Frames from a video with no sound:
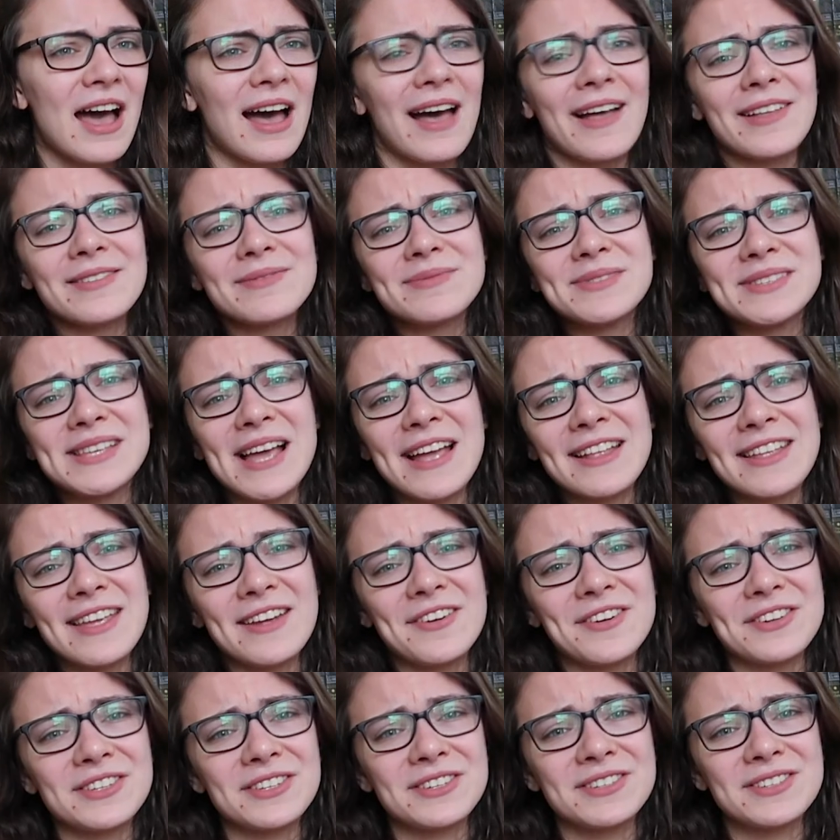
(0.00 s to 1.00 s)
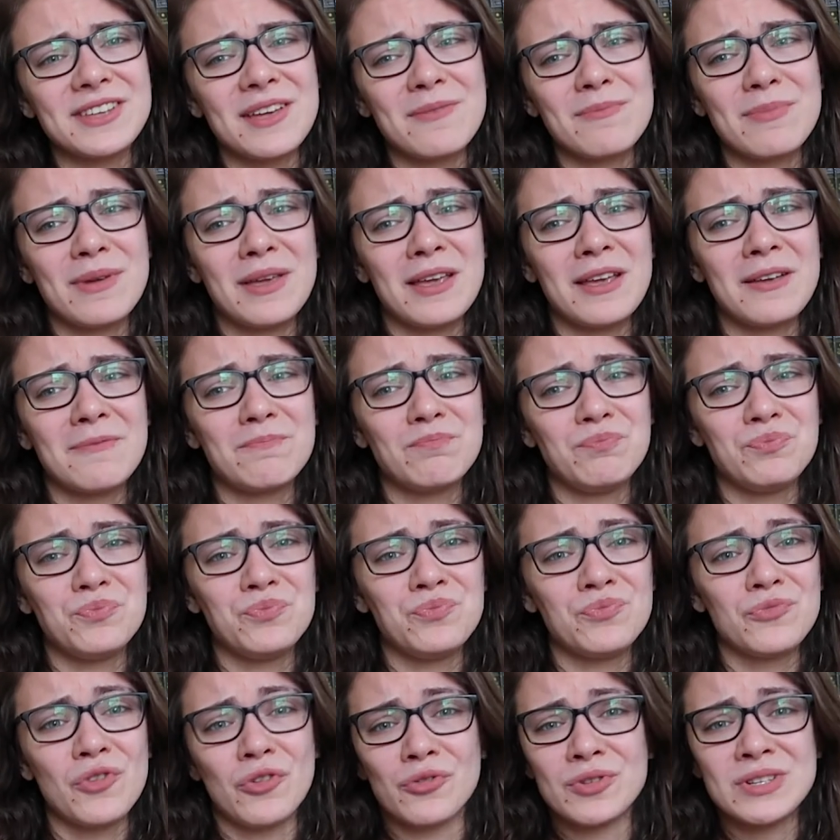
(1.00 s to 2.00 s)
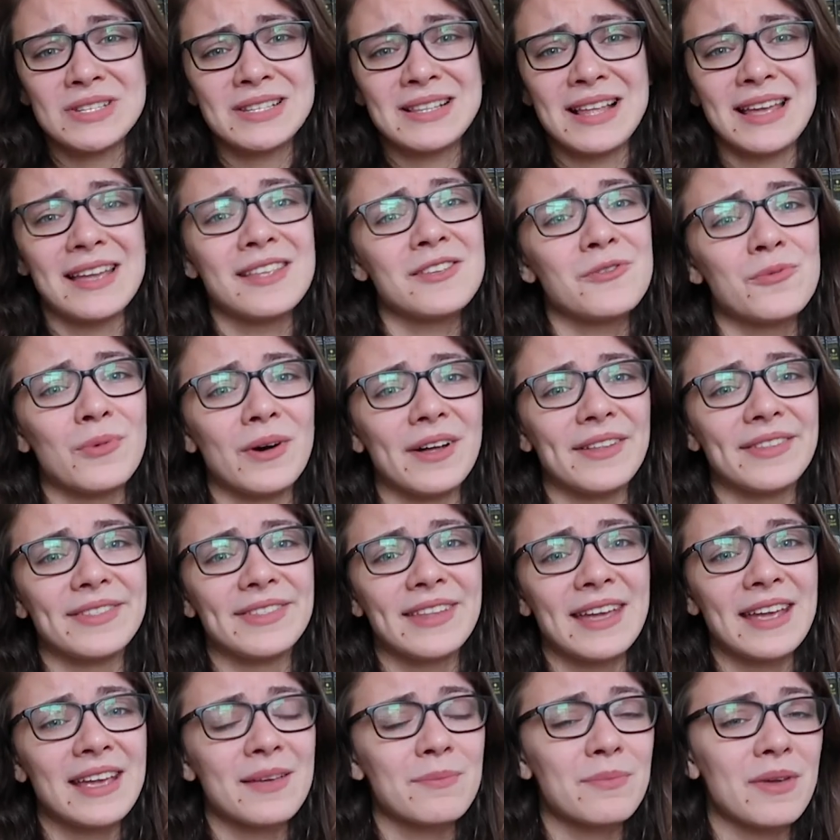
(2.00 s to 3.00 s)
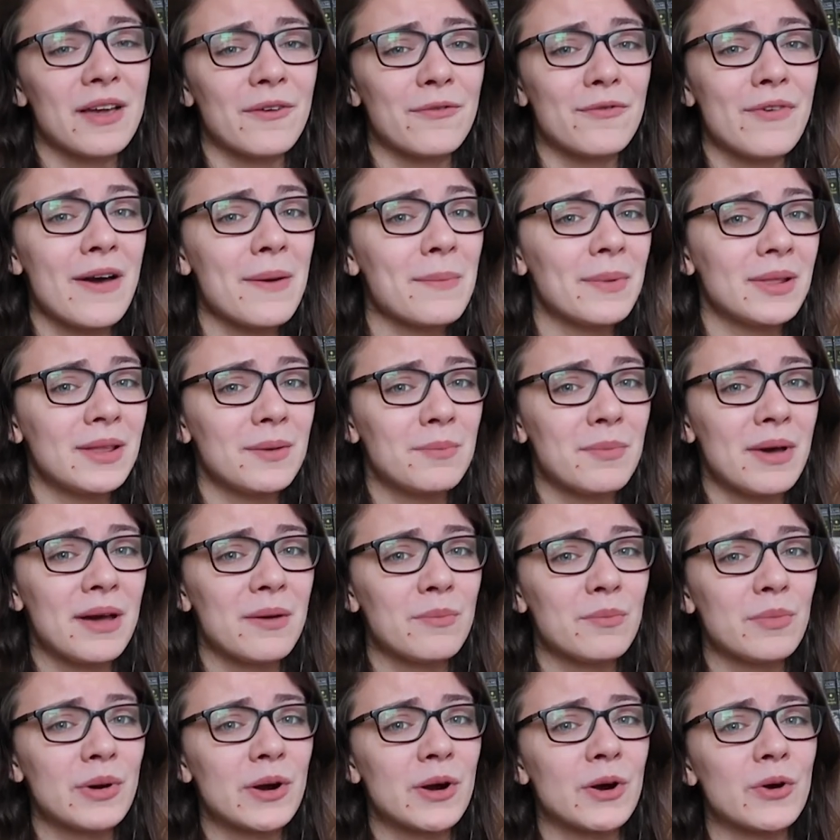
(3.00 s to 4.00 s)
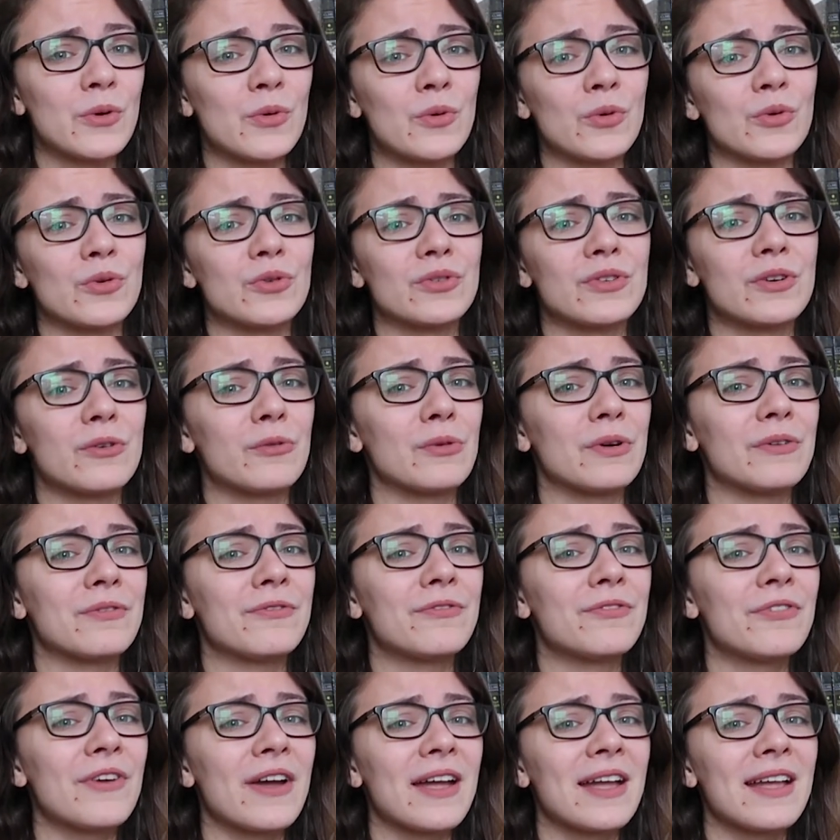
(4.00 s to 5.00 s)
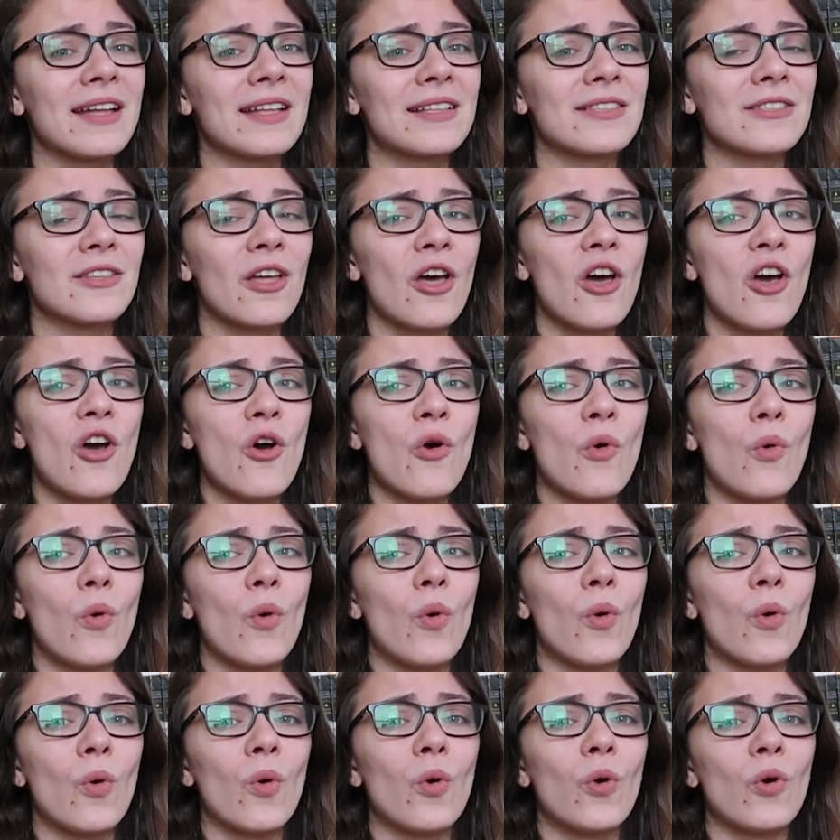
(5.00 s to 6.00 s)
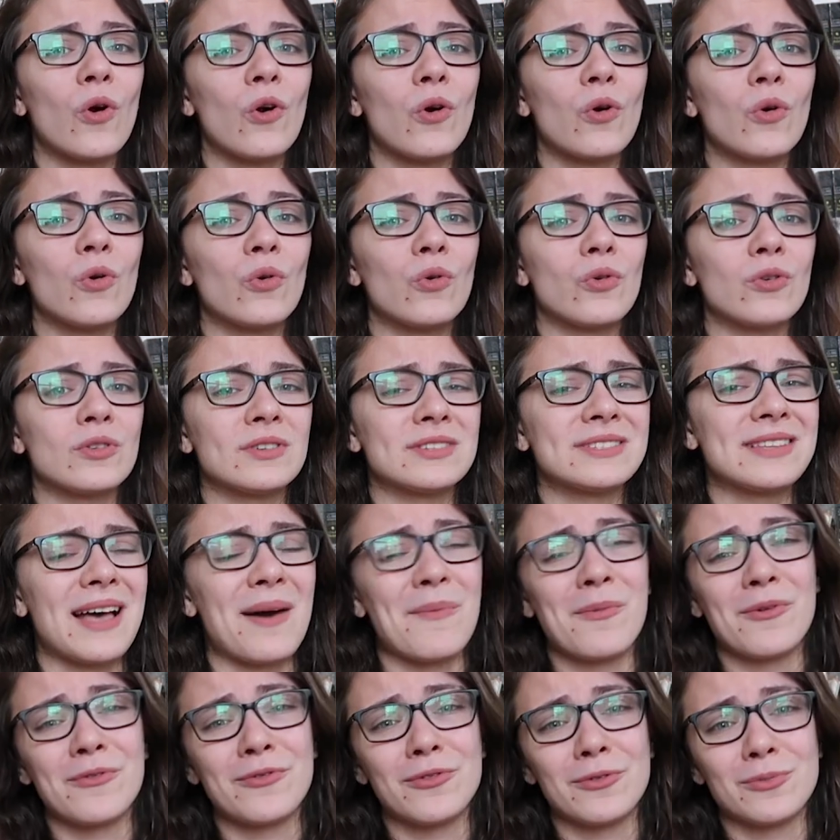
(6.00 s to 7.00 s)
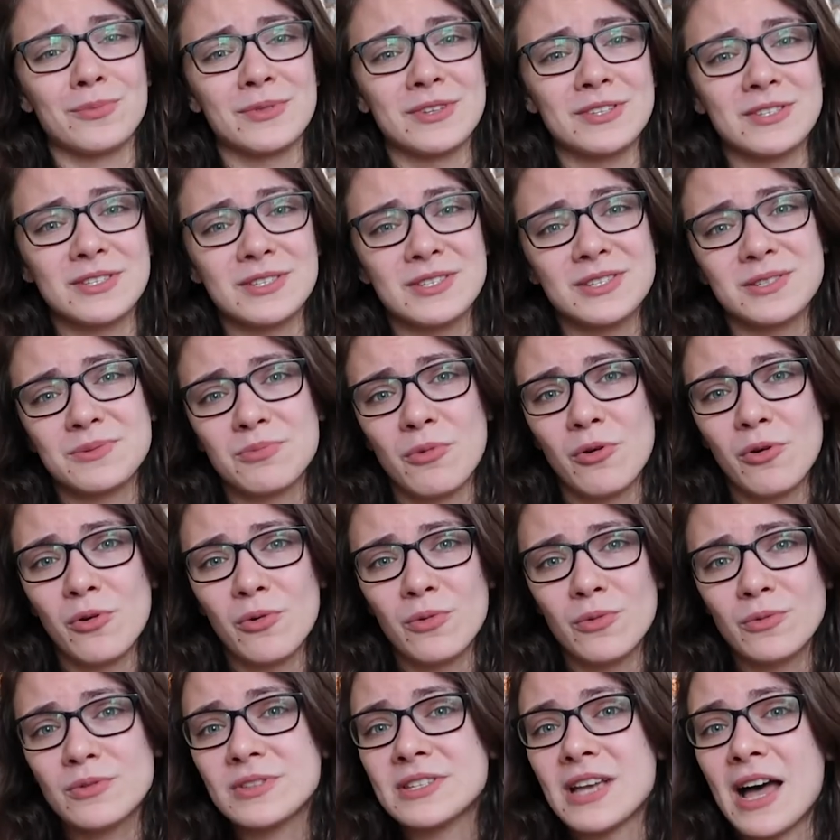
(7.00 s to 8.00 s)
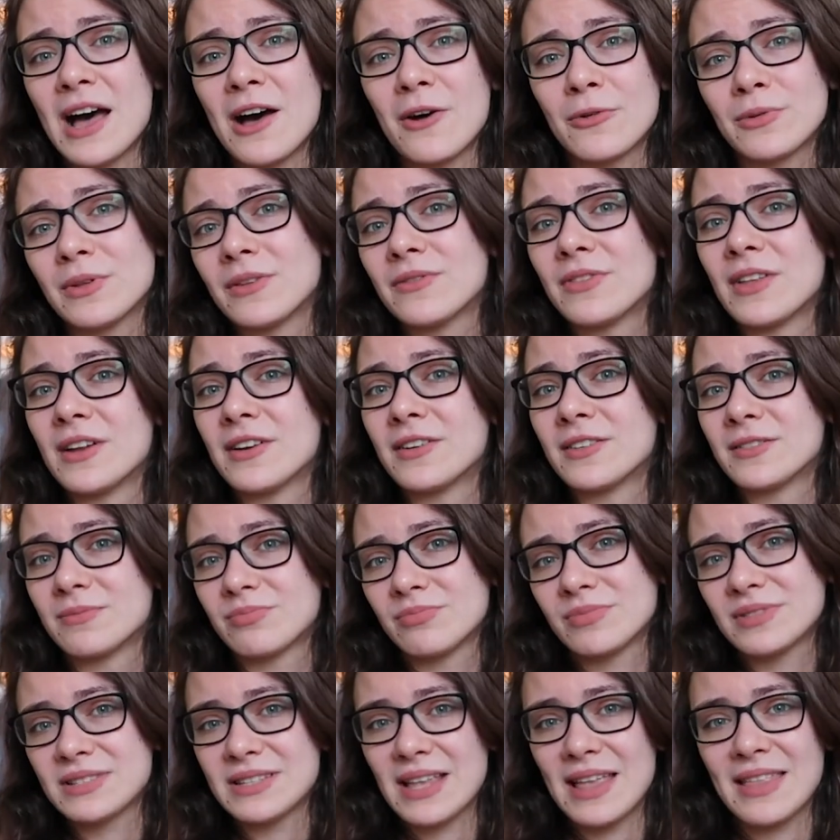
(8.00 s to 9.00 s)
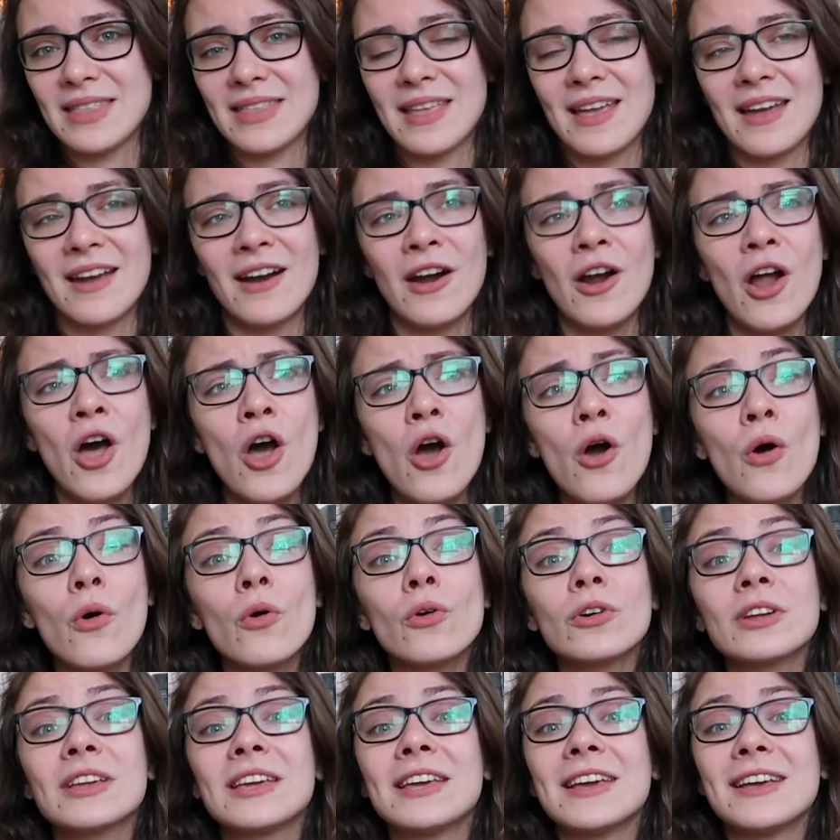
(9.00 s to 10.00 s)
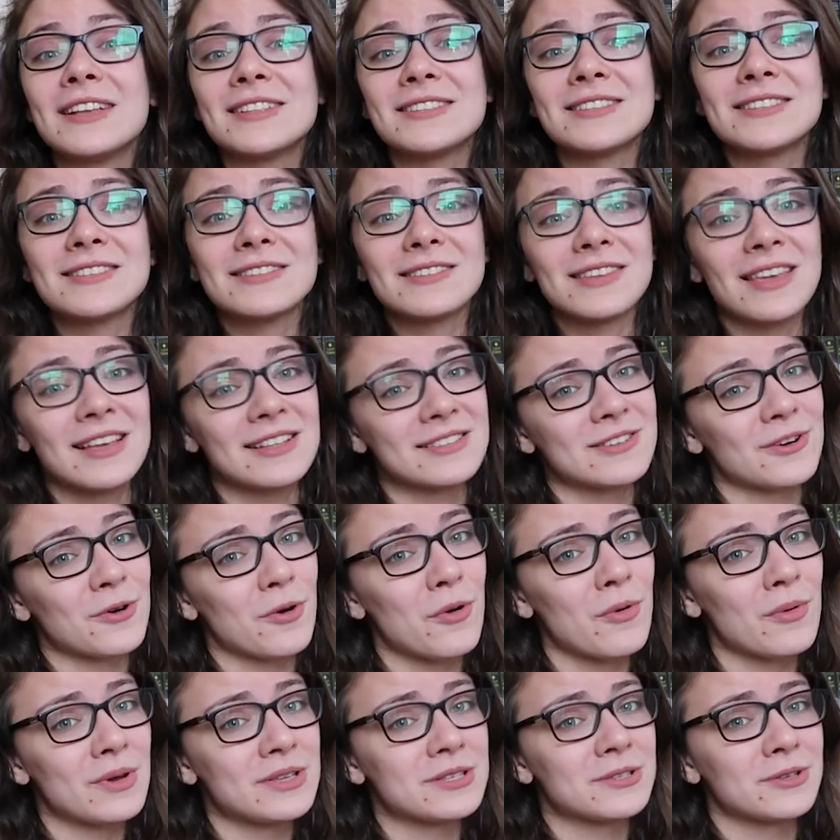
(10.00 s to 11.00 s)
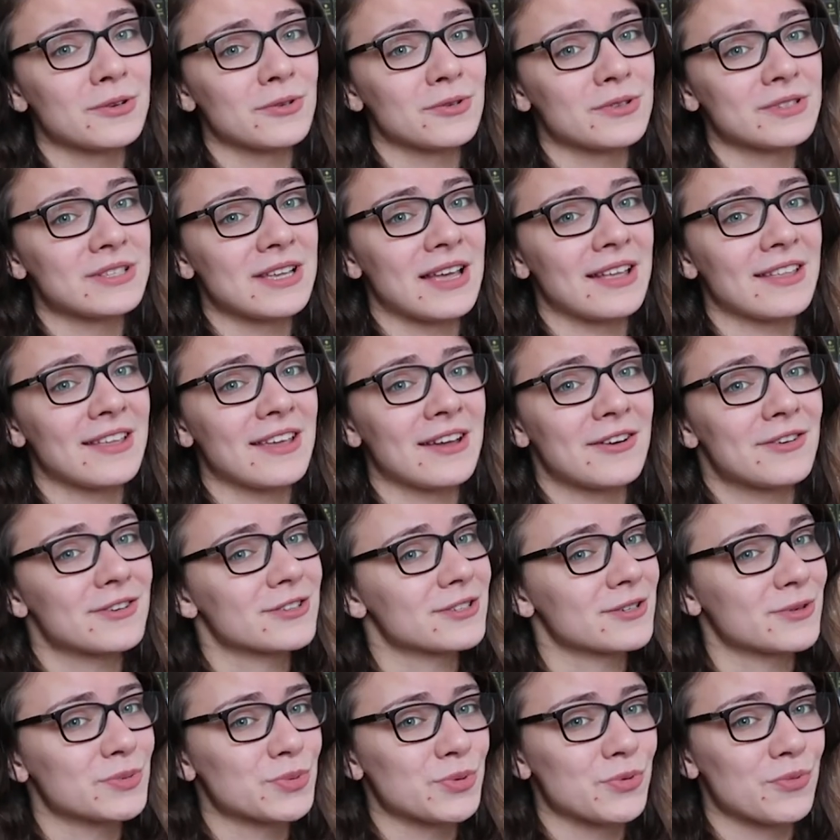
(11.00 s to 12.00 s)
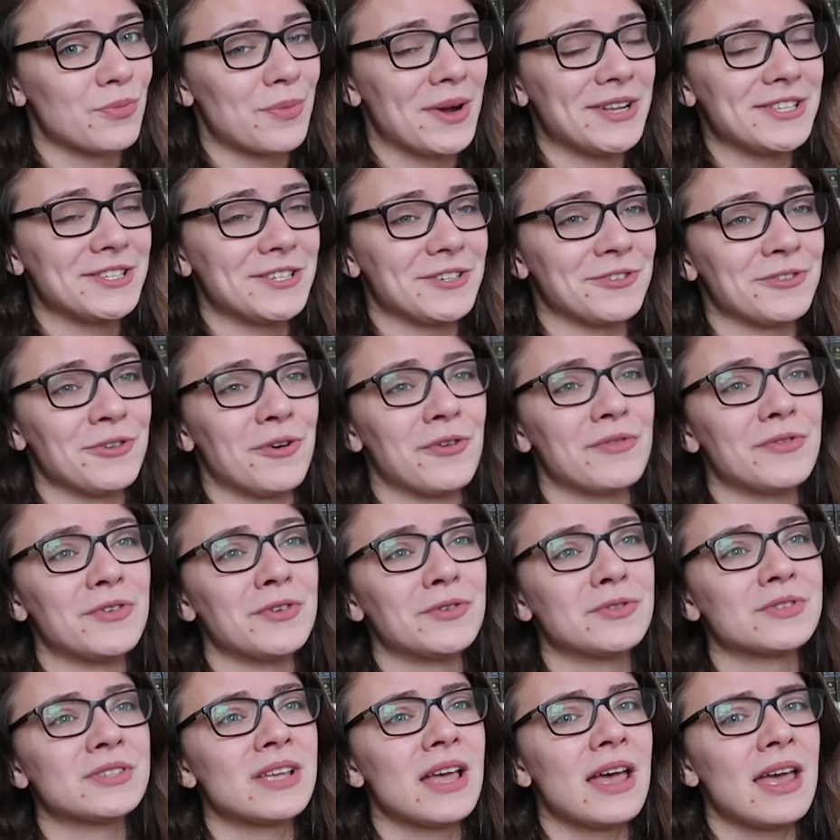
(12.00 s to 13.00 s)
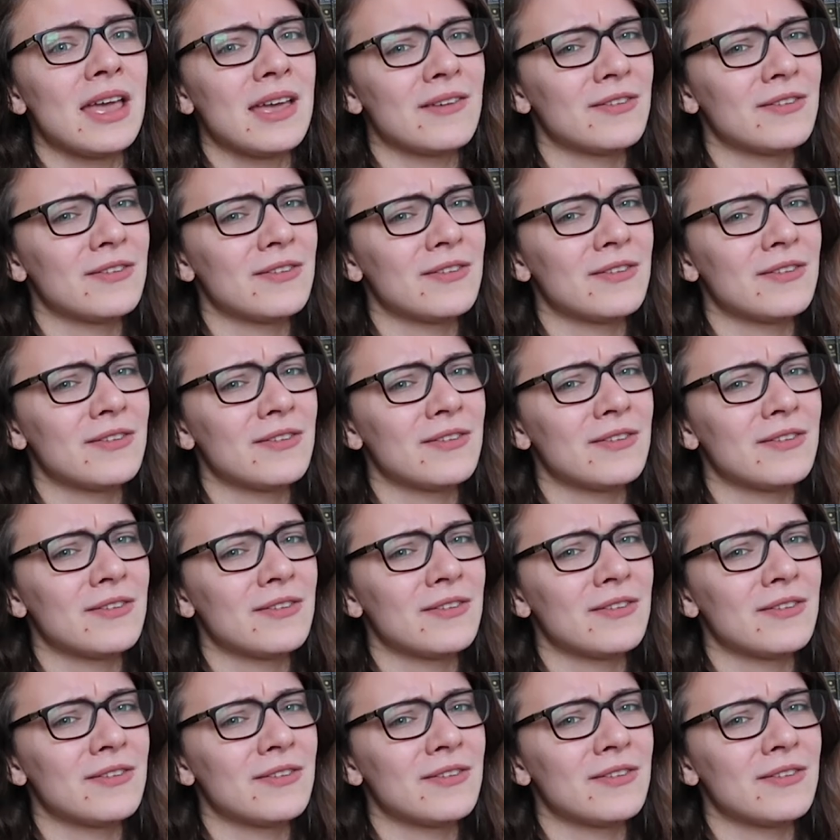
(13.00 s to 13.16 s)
And side characters can be honestly anyone. They can be a family member or a friend or someone from this small town if they're set there, or kids. Kids are always a good side characters for romantic novels.